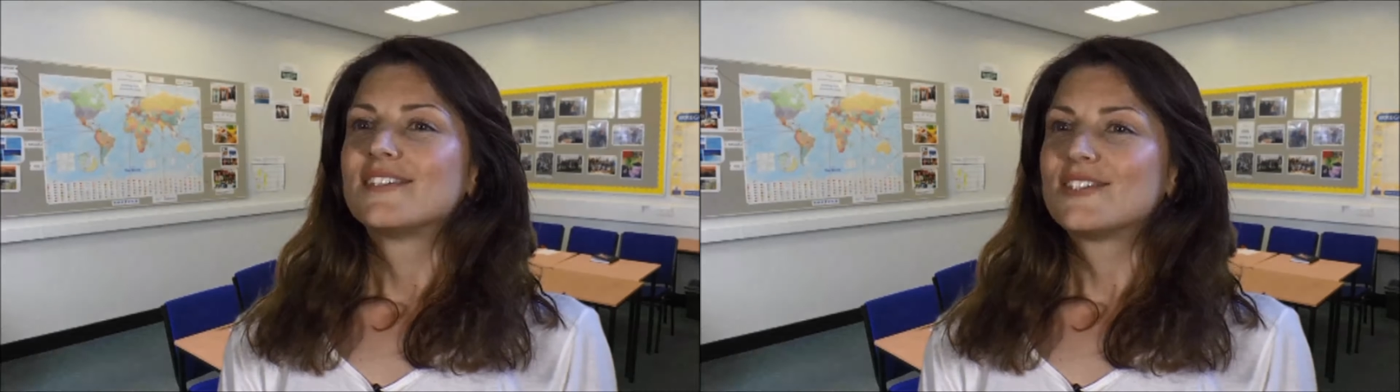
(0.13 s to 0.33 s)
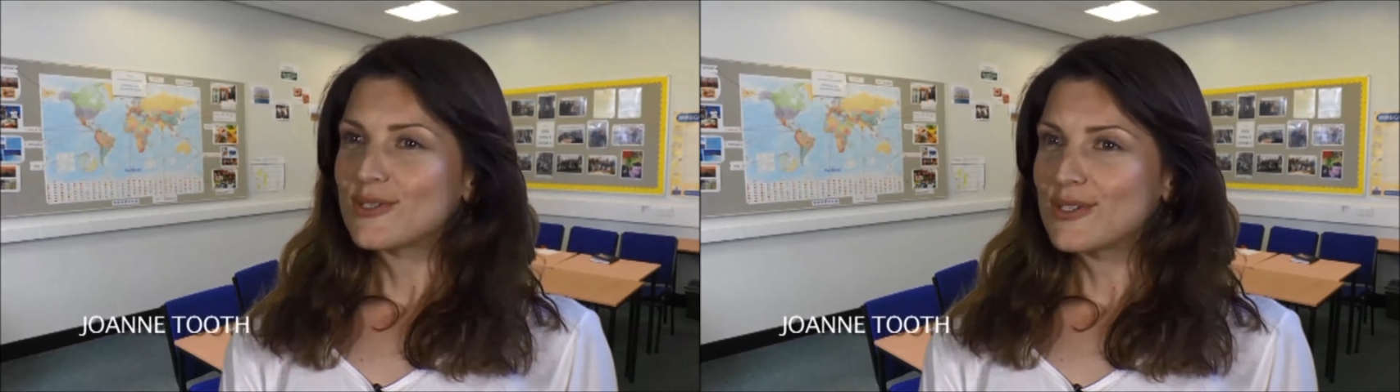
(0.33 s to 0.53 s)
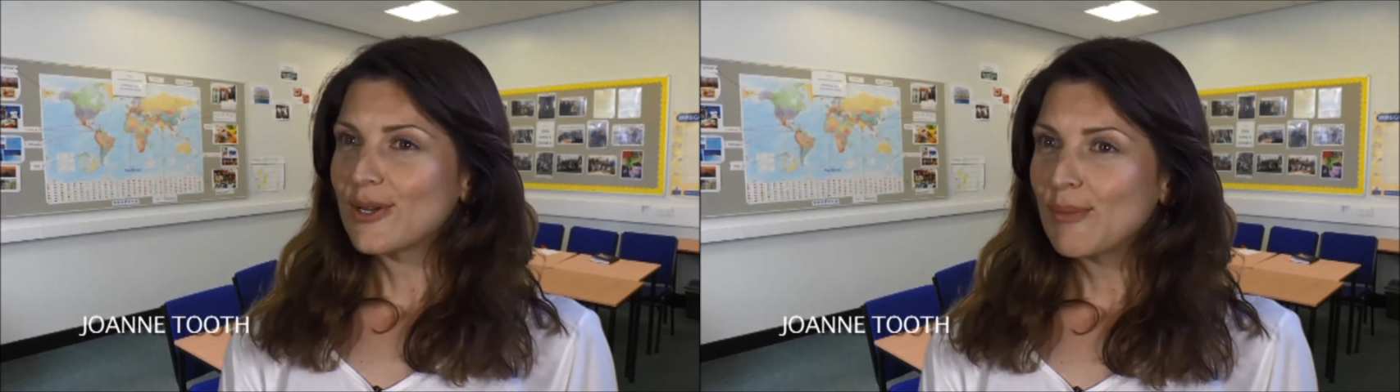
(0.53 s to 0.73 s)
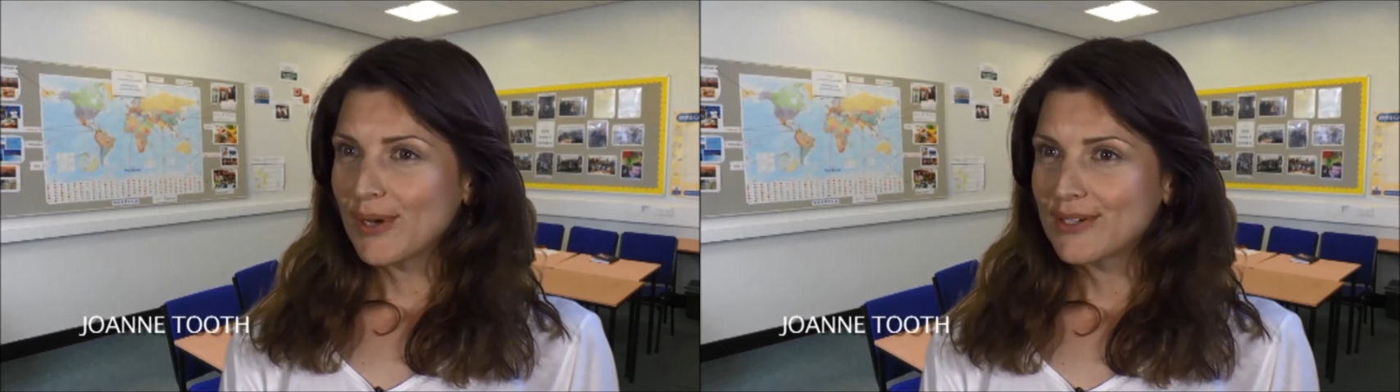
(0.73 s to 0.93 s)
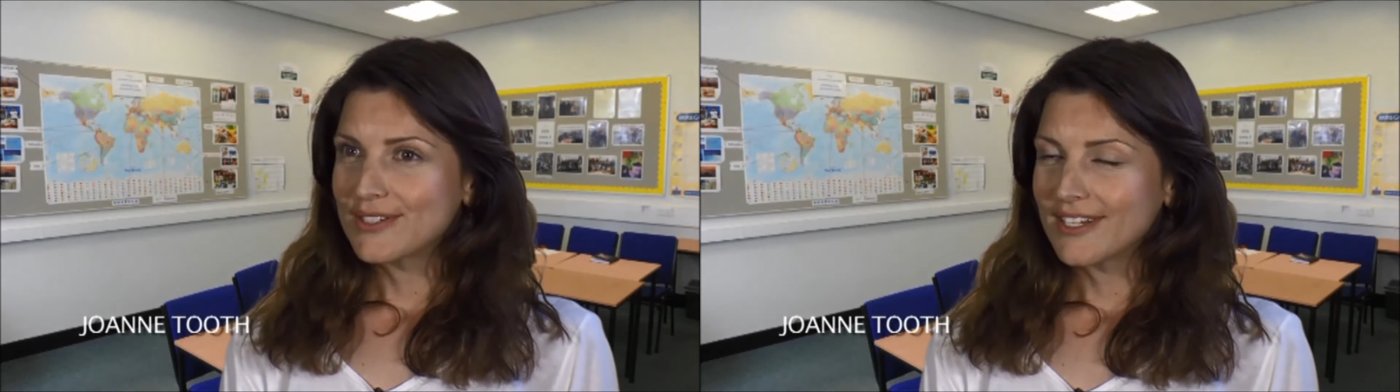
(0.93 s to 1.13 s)
Dodo
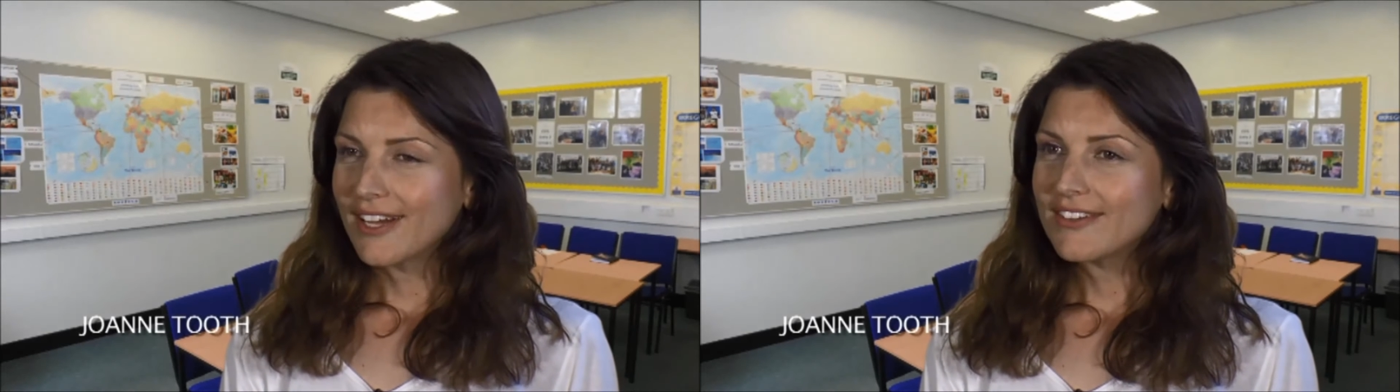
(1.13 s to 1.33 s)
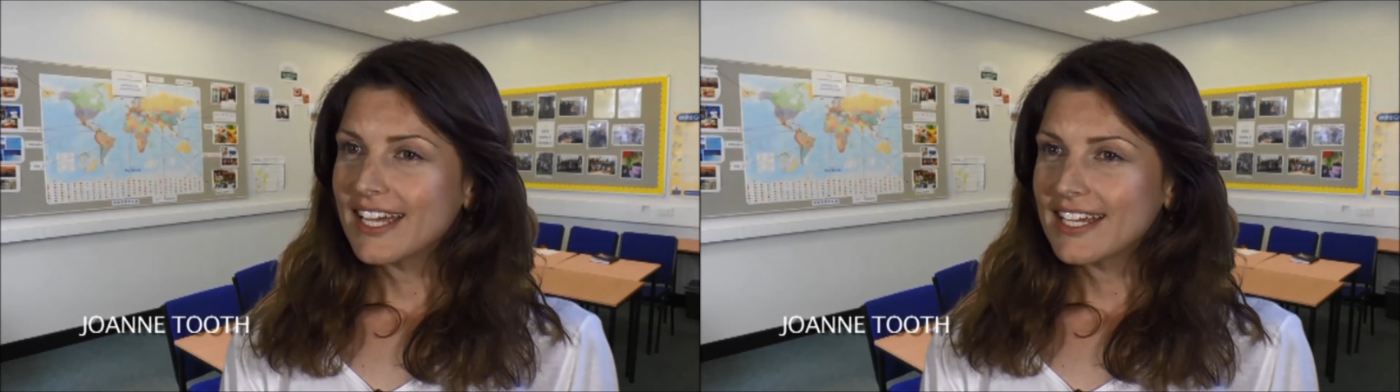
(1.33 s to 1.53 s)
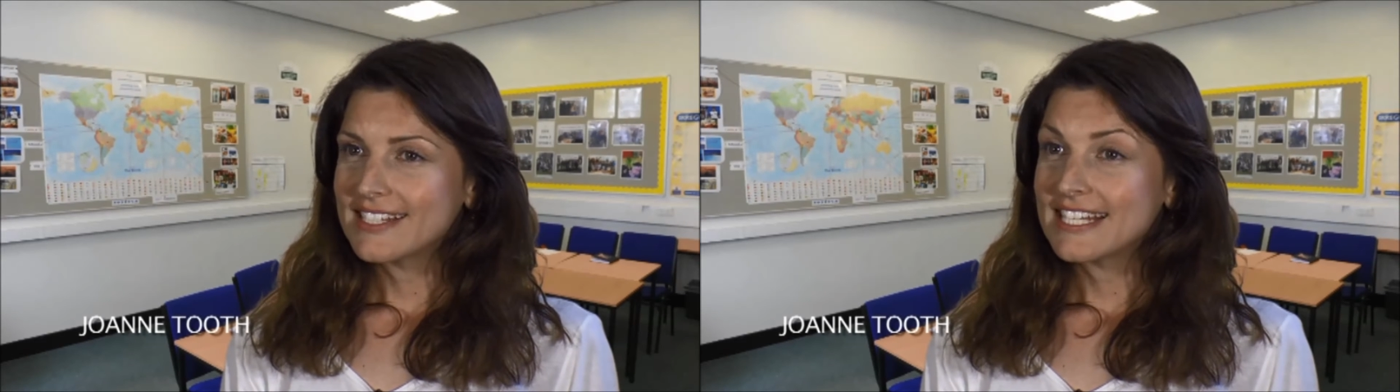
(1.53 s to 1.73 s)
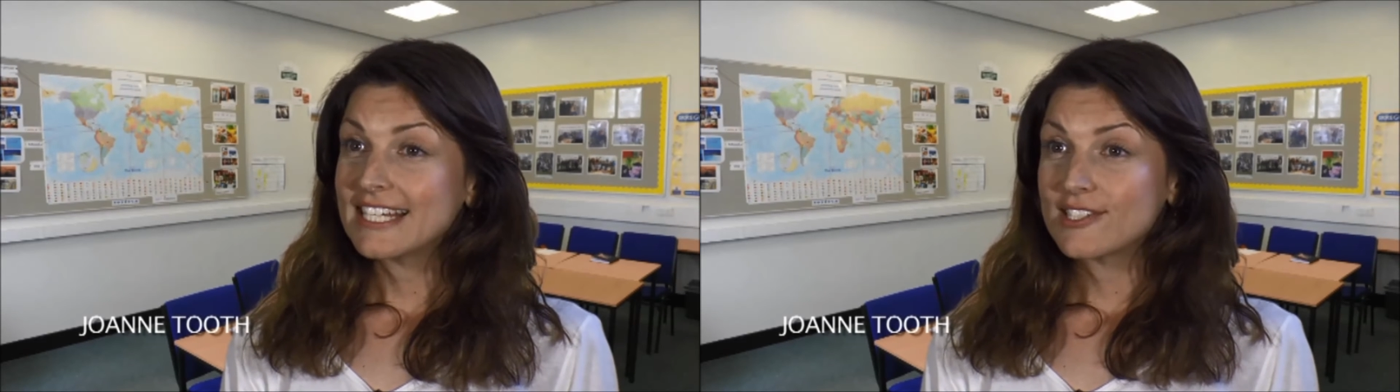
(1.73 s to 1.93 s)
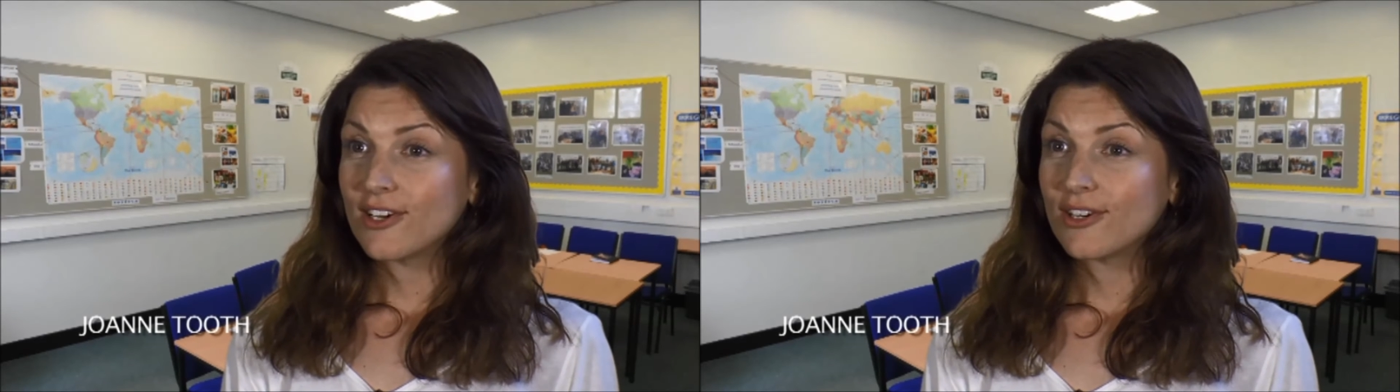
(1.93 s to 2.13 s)
Lomboto is an
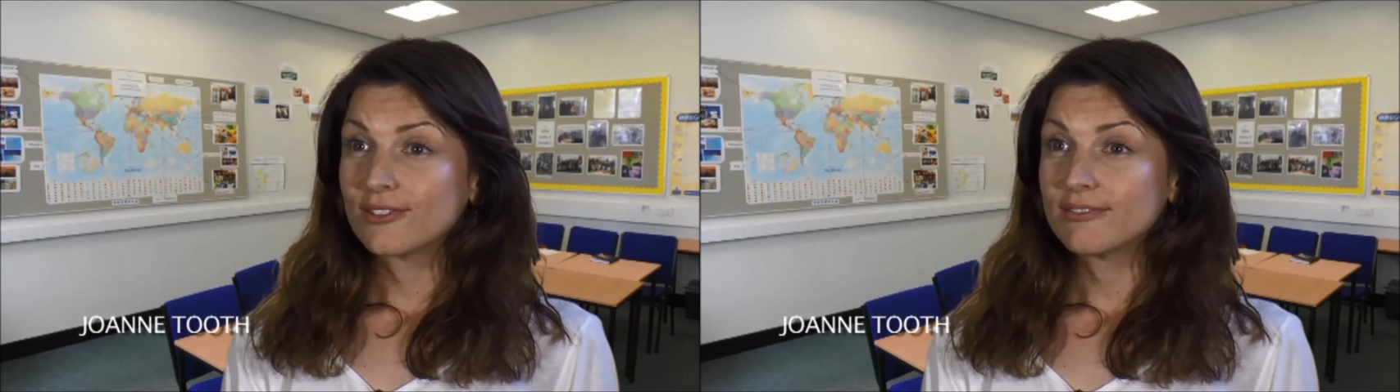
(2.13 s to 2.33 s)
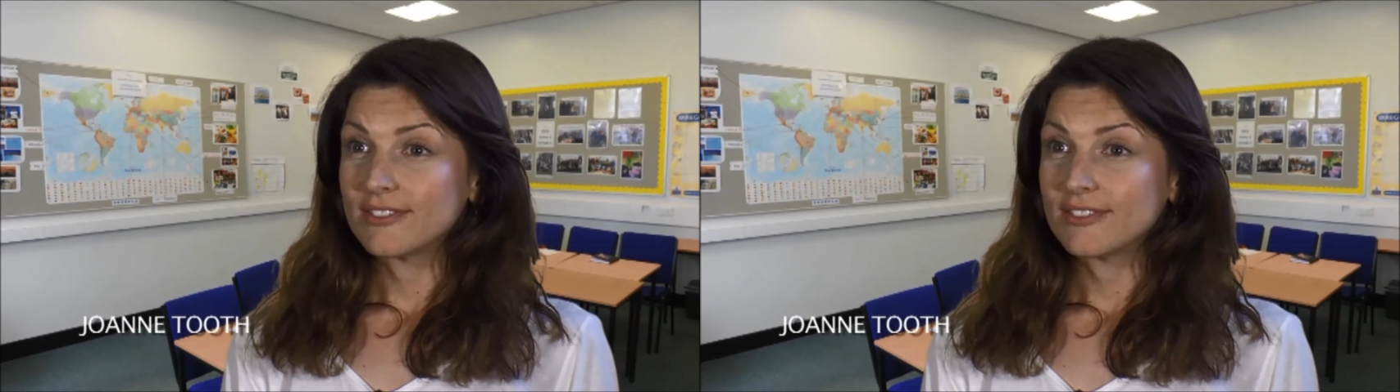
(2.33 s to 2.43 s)
ESOL